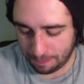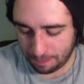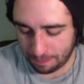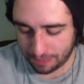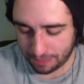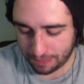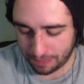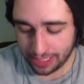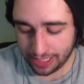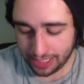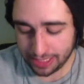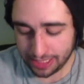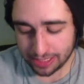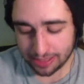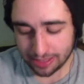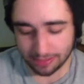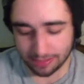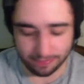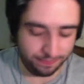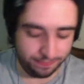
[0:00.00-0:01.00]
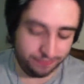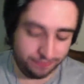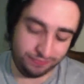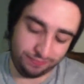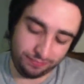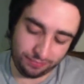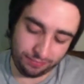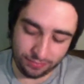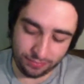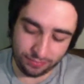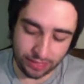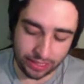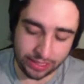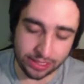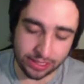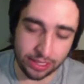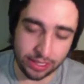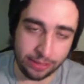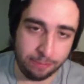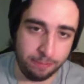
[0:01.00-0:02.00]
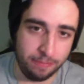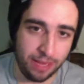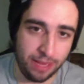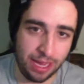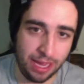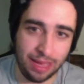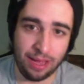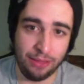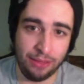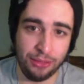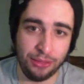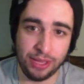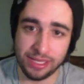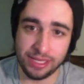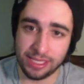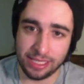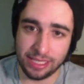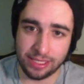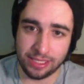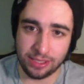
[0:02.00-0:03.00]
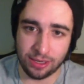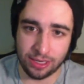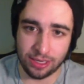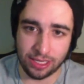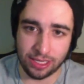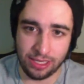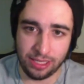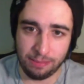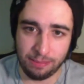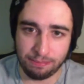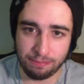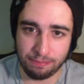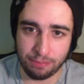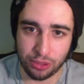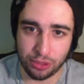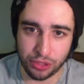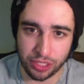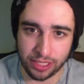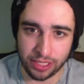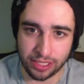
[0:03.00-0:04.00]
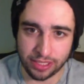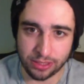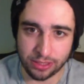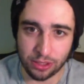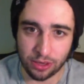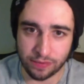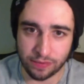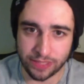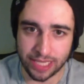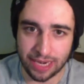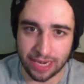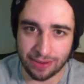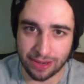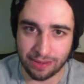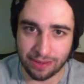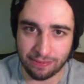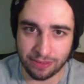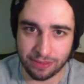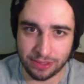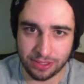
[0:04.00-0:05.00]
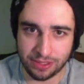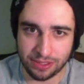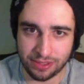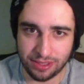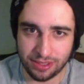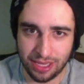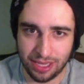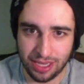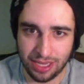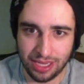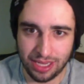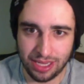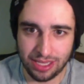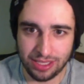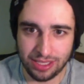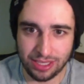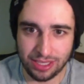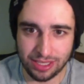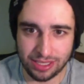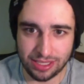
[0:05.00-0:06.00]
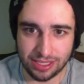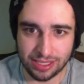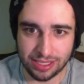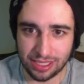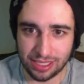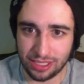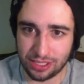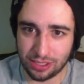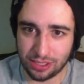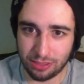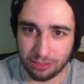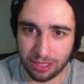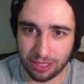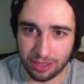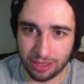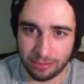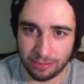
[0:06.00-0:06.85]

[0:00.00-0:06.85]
he's good. Unless they keep pushing this nerves narrative, which does concern me a little